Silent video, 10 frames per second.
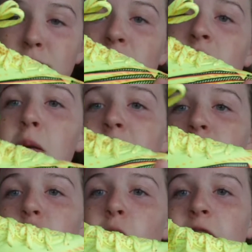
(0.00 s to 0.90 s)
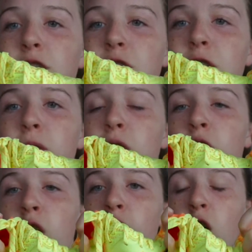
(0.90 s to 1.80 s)
let me just go ahead and show you.
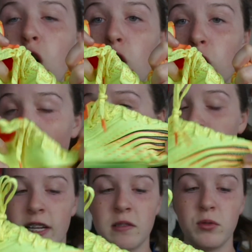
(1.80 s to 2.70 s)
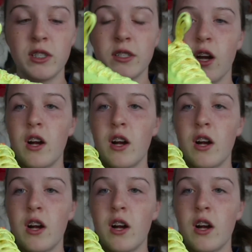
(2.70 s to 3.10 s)
Look how flexible these are,